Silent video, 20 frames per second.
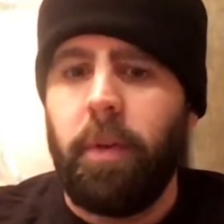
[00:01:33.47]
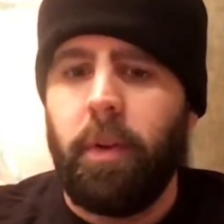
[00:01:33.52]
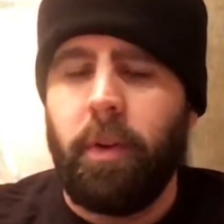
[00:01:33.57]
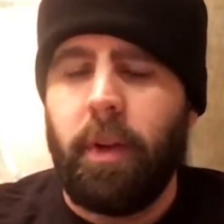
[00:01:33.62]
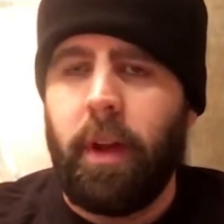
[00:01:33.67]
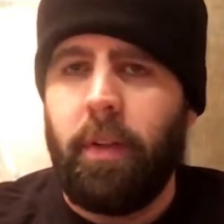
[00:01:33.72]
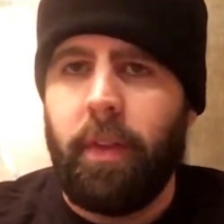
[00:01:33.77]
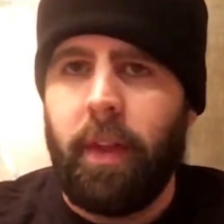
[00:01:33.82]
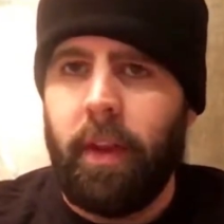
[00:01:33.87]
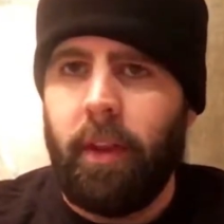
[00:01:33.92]
They're
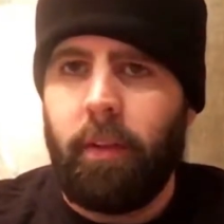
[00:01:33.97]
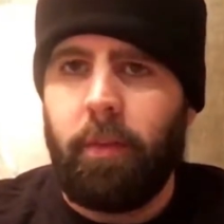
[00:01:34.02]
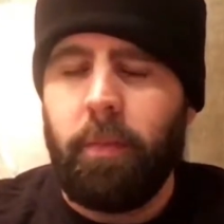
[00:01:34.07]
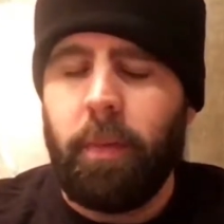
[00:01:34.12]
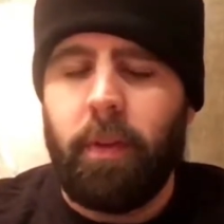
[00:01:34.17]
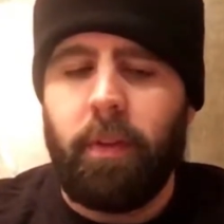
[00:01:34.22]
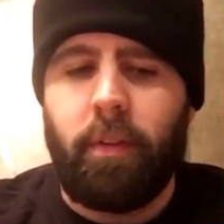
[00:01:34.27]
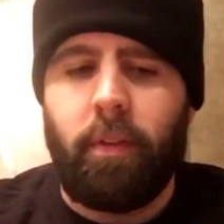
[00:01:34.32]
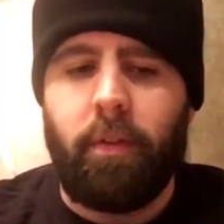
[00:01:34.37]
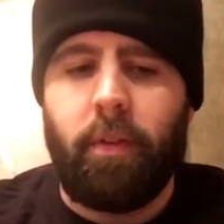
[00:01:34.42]
not that
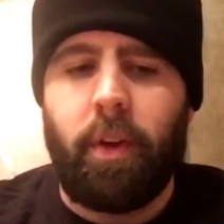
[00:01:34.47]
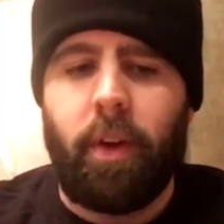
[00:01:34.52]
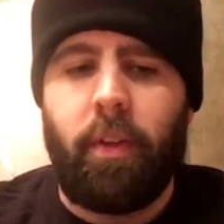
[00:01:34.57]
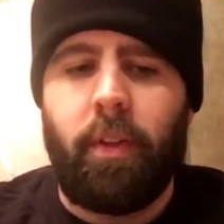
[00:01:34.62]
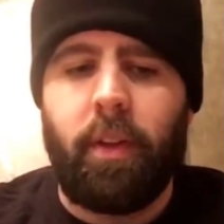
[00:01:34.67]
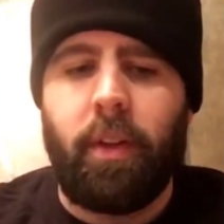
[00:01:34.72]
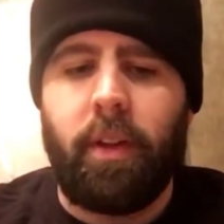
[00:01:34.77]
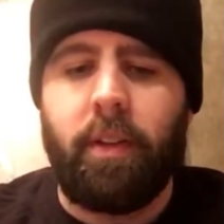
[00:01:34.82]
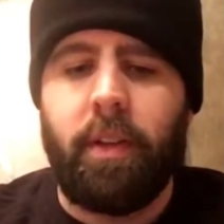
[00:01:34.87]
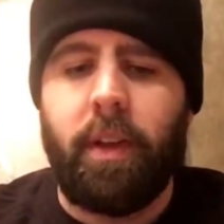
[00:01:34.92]
expensive or
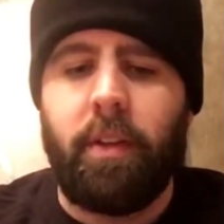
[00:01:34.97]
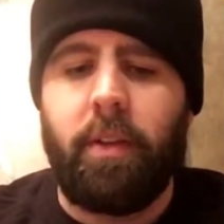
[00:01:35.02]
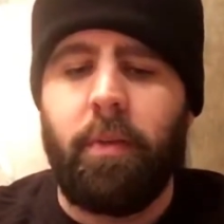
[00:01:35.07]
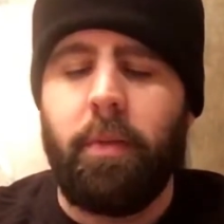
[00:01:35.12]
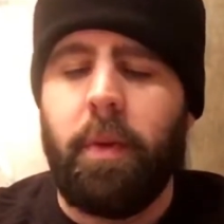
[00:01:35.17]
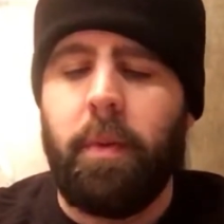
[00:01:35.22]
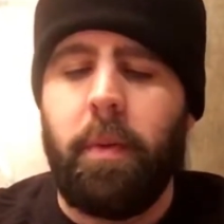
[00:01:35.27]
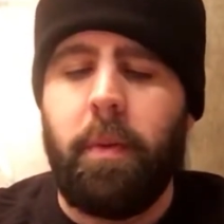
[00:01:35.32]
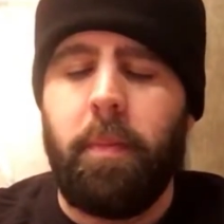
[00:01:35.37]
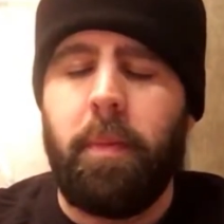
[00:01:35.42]
anything like that. They're
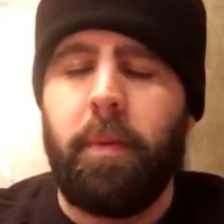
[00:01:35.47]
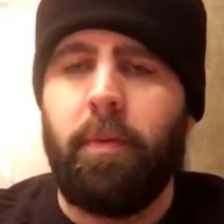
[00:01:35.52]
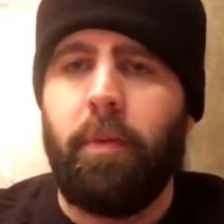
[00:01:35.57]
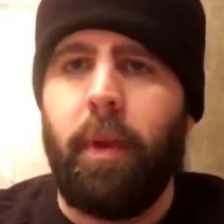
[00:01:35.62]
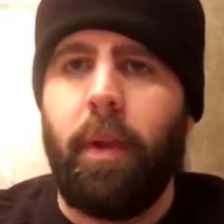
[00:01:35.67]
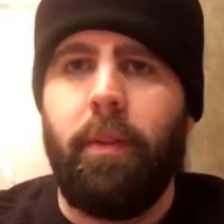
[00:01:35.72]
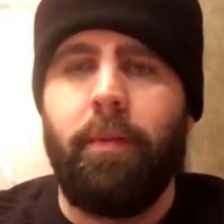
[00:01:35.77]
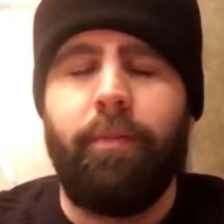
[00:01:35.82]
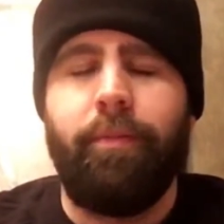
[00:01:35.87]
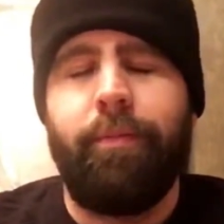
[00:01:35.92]
maybe
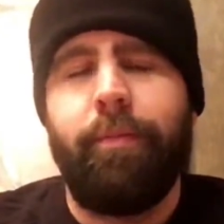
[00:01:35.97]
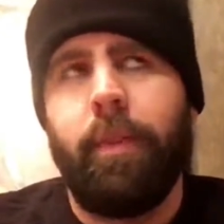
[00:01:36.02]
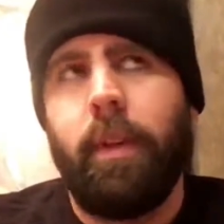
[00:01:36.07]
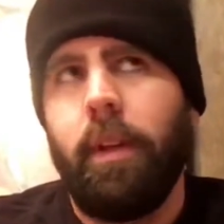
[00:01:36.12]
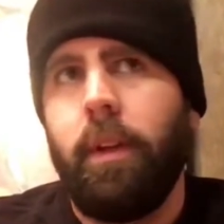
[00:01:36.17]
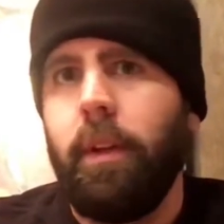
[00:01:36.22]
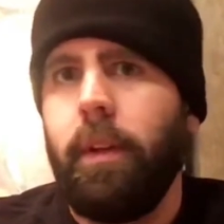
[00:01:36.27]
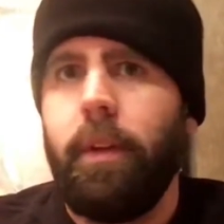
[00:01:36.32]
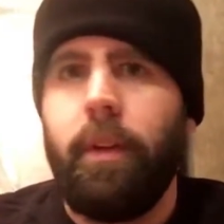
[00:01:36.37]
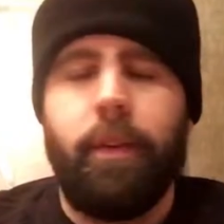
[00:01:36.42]
between
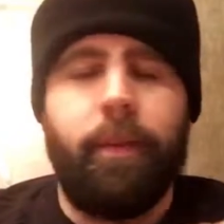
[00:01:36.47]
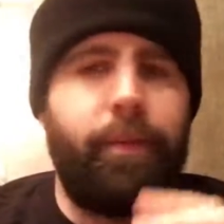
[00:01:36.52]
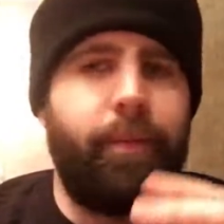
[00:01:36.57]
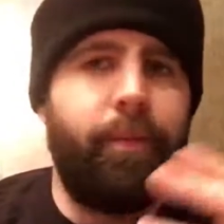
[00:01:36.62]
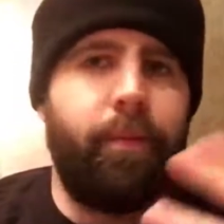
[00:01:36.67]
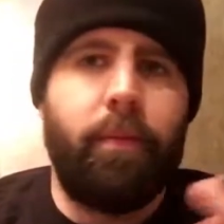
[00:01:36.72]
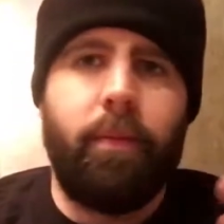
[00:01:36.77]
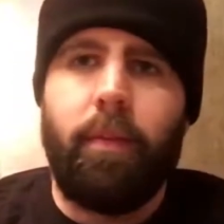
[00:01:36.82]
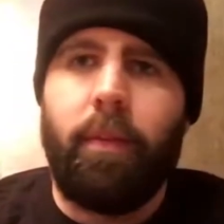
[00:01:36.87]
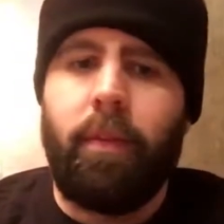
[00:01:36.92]

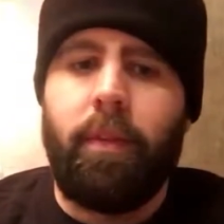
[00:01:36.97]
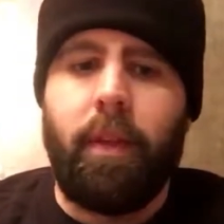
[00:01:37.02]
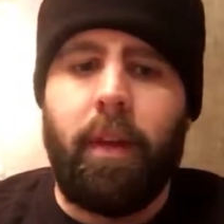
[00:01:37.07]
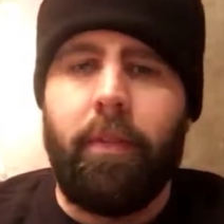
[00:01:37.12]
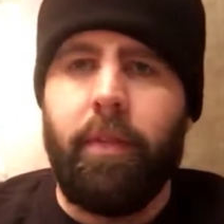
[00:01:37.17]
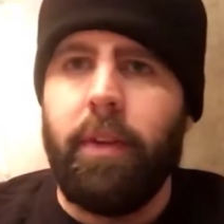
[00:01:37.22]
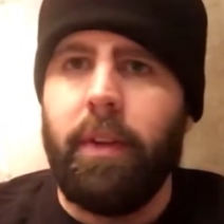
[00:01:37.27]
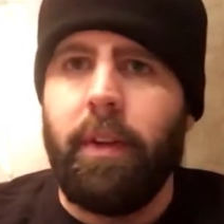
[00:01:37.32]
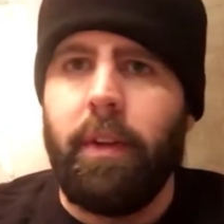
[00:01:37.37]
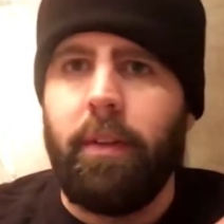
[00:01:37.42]

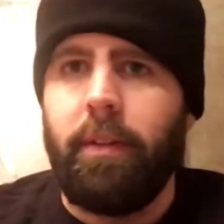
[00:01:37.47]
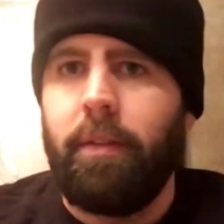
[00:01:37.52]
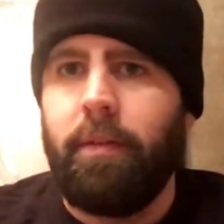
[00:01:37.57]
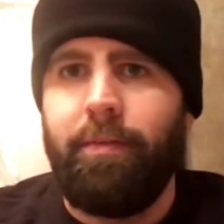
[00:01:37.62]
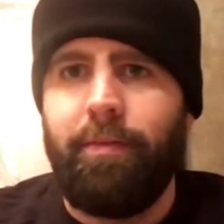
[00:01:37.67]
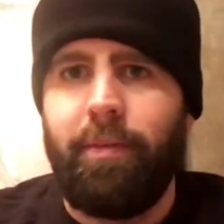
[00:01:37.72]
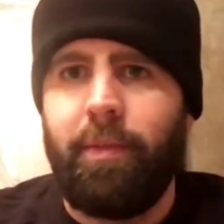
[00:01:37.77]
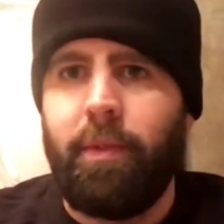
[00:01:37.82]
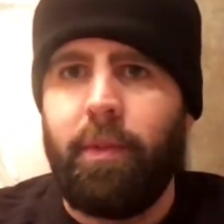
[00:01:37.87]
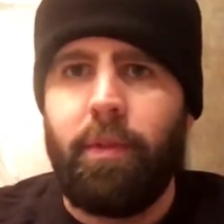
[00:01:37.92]
$7 to
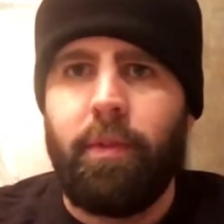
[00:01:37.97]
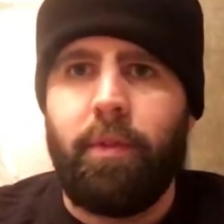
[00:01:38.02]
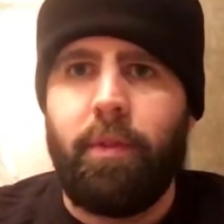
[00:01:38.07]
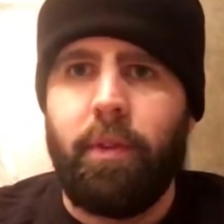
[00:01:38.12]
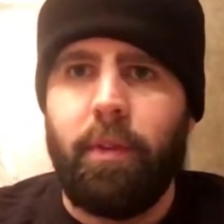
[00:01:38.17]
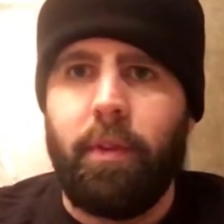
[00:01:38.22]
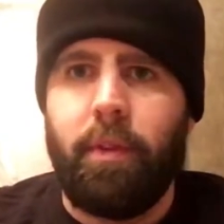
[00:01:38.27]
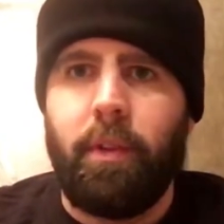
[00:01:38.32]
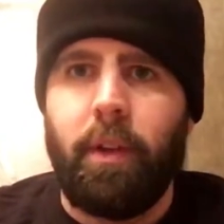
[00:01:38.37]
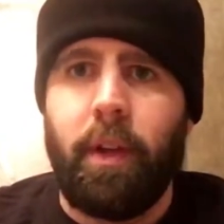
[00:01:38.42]

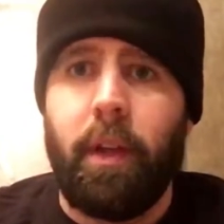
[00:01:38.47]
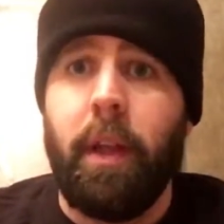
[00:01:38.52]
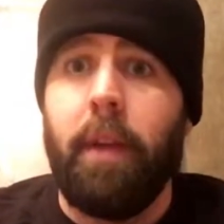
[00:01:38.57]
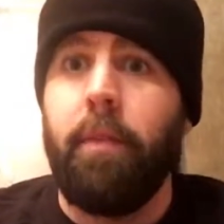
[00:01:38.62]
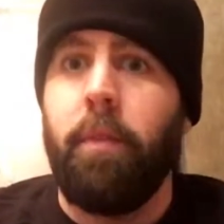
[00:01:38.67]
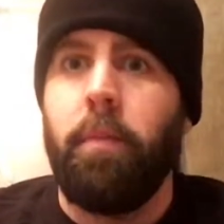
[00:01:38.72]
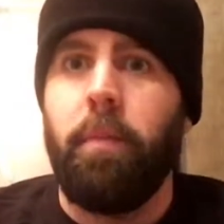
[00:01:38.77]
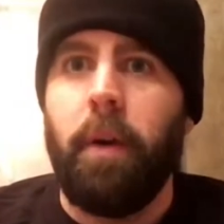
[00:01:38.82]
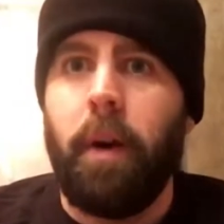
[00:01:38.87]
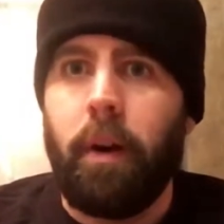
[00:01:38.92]

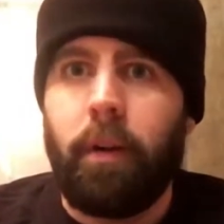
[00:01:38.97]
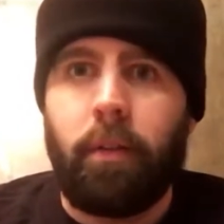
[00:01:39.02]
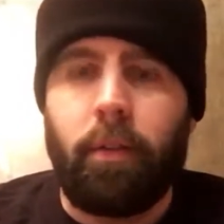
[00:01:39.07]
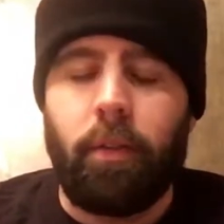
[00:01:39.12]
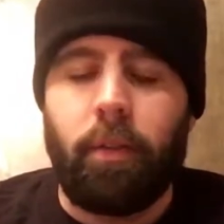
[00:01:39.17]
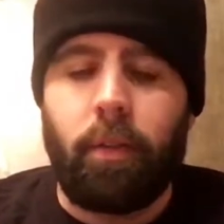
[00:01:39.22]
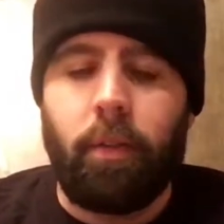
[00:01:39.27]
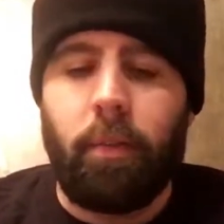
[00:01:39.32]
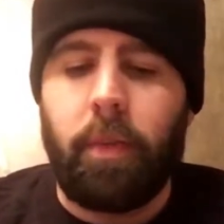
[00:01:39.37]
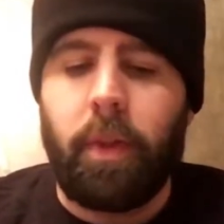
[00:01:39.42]
$11
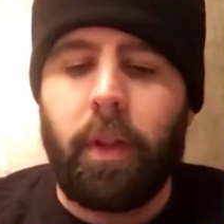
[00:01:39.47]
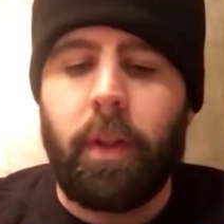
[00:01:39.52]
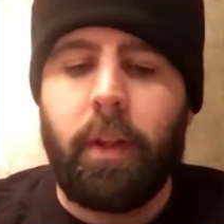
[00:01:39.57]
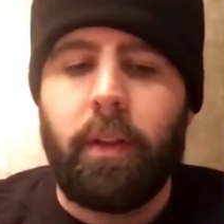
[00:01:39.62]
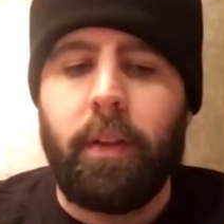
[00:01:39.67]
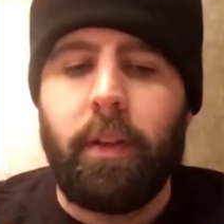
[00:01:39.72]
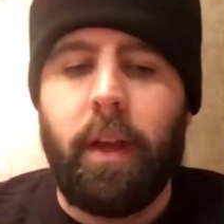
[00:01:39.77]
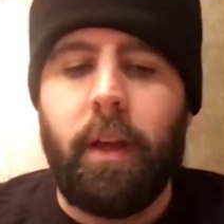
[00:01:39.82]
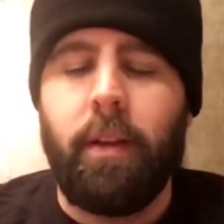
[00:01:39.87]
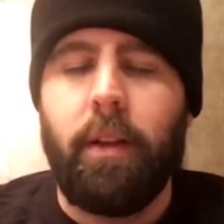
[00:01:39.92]
or something
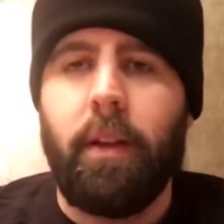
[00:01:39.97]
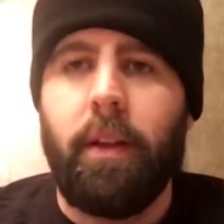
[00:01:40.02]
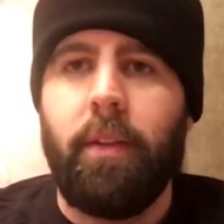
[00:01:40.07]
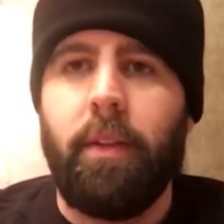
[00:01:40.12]
like that.